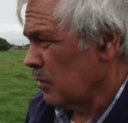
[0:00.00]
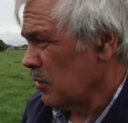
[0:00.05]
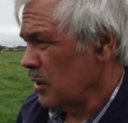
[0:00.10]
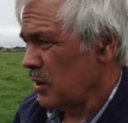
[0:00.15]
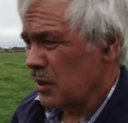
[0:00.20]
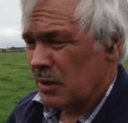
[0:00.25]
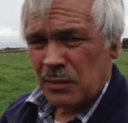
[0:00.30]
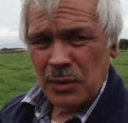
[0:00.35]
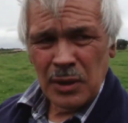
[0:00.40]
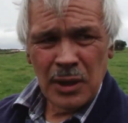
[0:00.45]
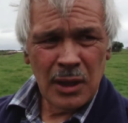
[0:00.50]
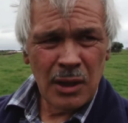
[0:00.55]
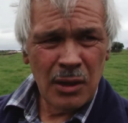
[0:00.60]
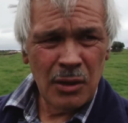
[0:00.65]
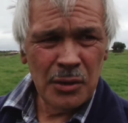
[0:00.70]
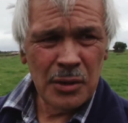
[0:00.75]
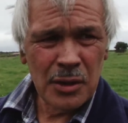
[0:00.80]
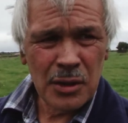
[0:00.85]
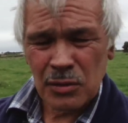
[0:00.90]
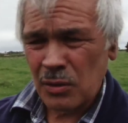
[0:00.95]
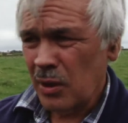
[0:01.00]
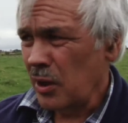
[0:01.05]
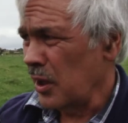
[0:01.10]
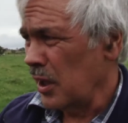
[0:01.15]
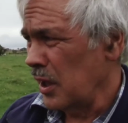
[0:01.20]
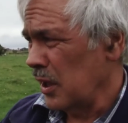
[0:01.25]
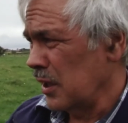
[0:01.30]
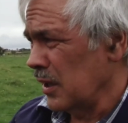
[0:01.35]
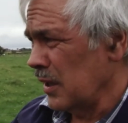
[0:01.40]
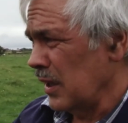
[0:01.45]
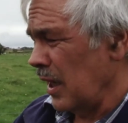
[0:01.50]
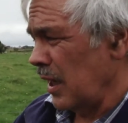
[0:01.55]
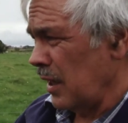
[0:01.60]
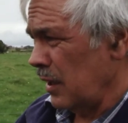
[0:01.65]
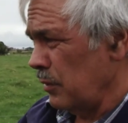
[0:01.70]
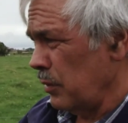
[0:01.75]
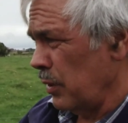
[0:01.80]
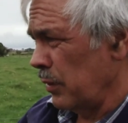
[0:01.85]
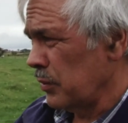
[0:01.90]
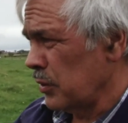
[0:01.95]
reason we are on this road here today,
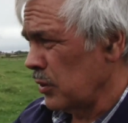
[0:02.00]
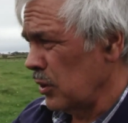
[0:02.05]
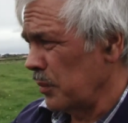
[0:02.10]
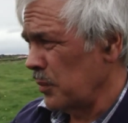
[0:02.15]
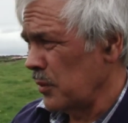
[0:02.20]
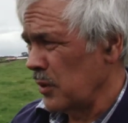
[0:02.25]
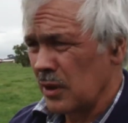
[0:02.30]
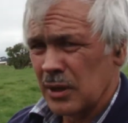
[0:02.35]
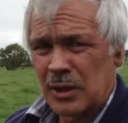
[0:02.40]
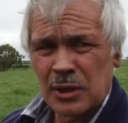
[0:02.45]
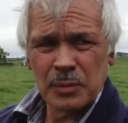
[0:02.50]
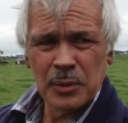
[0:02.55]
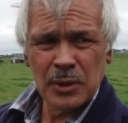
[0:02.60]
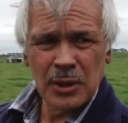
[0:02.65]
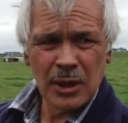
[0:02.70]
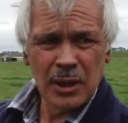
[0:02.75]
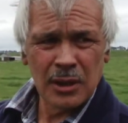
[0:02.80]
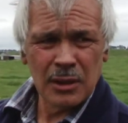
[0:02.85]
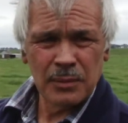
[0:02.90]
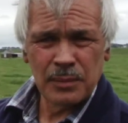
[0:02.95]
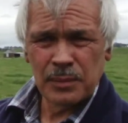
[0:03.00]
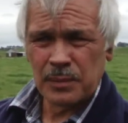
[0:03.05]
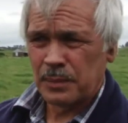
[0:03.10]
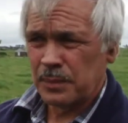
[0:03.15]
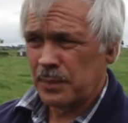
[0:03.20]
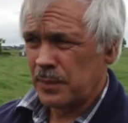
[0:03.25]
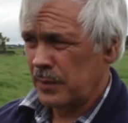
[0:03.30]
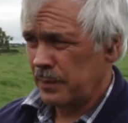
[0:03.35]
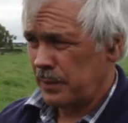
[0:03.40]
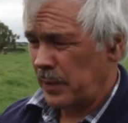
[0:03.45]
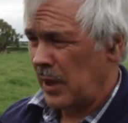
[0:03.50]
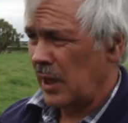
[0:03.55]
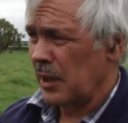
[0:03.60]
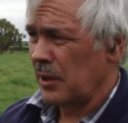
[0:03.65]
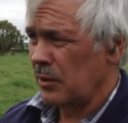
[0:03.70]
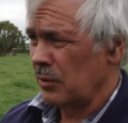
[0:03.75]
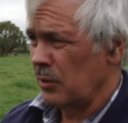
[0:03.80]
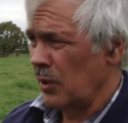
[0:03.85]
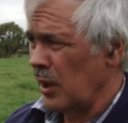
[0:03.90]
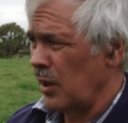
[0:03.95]
and we've stopped in this particular part
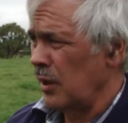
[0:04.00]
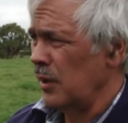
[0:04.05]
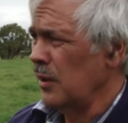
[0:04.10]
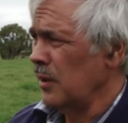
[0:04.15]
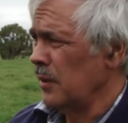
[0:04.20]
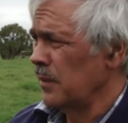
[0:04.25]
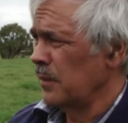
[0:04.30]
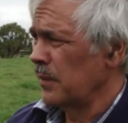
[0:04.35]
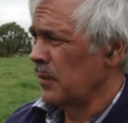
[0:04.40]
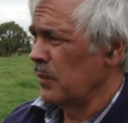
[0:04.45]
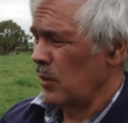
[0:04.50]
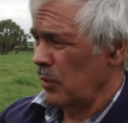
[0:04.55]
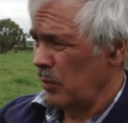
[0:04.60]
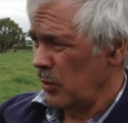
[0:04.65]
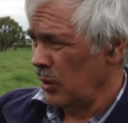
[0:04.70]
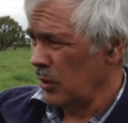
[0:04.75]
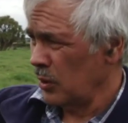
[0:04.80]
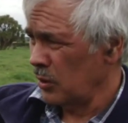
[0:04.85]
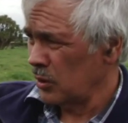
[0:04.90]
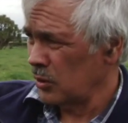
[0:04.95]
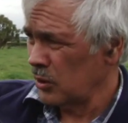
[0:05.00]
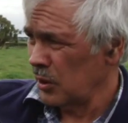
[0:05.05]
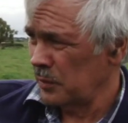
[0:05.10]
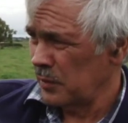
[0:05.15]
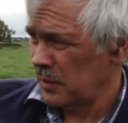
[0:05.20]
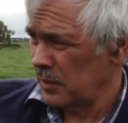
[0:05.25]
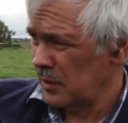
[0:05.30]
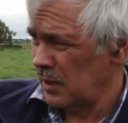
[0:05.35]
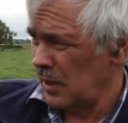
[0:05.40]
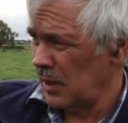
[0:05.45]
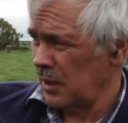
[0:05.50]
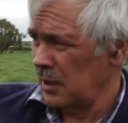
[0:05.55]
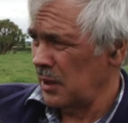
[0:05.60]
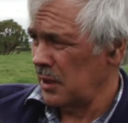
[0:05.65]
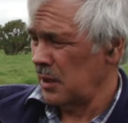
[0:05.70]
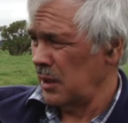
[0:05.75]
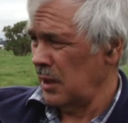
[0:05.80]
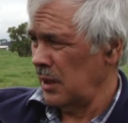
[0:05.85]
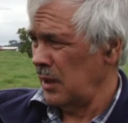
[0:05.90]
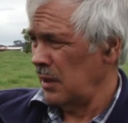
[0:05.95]
of the road, where we could have started
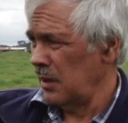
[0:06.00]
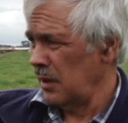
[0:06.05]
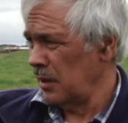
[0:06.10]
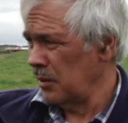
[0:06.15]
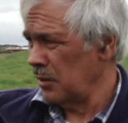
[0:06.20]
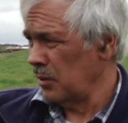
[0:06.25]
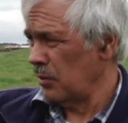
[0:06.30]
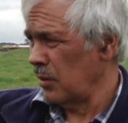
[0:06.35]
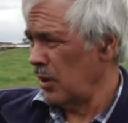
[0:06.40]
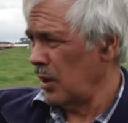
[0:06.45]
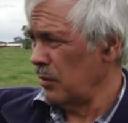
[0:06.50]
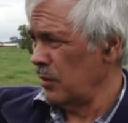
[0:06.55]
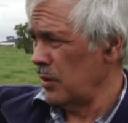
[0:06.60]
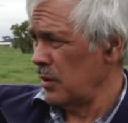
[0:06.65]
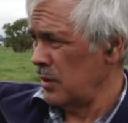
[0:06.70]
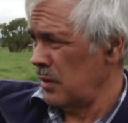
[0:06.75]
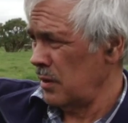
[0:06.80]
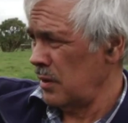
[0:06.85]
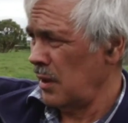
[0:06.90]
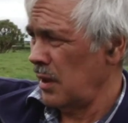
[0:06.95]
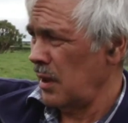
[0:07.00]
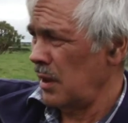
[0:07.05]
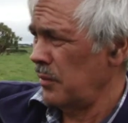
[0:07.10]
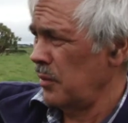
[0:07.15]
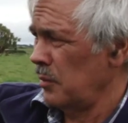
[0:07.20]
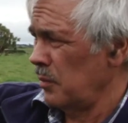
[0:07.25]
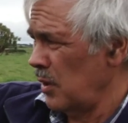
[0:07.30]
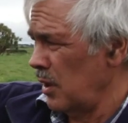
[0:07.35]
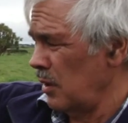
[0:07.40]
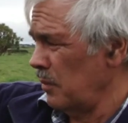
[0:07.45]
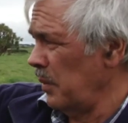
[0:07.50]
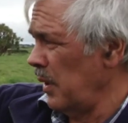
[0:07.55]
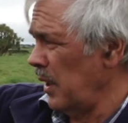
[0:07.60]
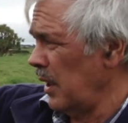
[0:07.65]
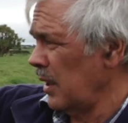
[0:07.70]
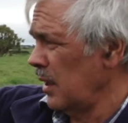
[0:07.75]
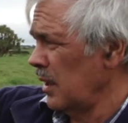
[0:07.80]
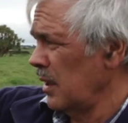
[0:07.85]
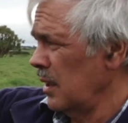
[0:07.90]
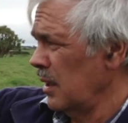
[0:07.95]
at the end of the road, which is a half a mile
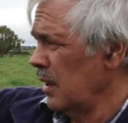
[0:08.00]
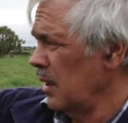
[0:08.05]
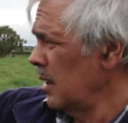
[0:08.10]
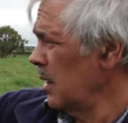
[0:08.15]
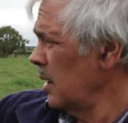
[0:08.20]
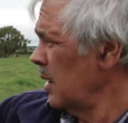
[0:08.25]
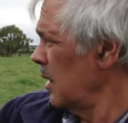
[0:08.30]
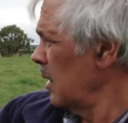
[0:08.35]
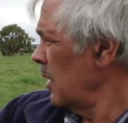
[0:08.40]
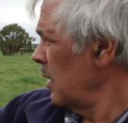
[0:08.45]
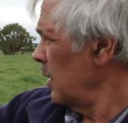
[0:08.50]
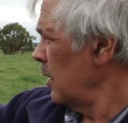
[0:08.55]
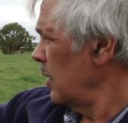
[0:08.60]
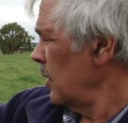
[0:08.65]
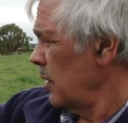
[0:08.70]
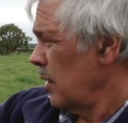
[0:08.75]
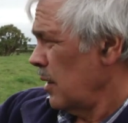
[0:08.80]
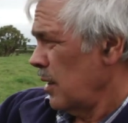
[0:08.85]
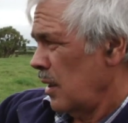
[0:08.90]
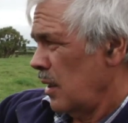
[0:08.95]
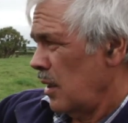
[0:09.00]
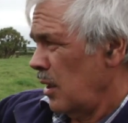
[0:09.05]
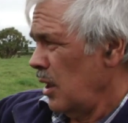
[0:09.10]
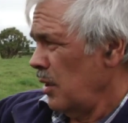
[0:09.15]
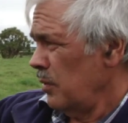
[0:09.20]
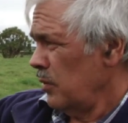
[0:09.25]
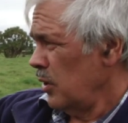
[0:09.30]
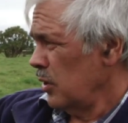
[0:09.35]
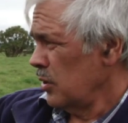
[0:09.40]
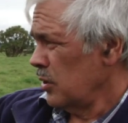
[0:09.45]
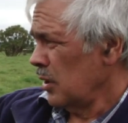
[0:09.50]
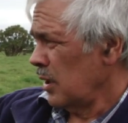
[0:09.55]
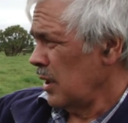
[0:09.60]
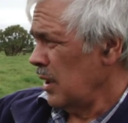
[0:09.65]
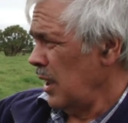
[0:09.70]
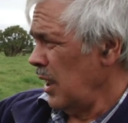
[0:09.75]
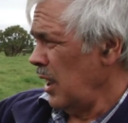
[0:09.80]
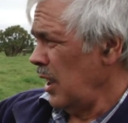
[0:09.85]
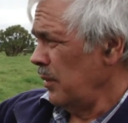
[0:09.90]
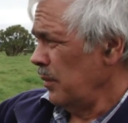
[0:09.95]
back. I have lodged a
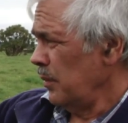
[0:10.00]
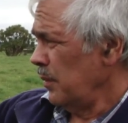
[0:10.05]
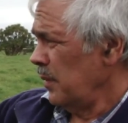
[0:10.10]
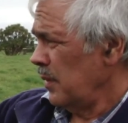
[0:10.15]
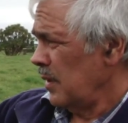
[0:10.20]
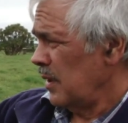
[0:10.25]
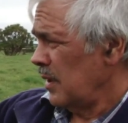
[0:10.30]
claim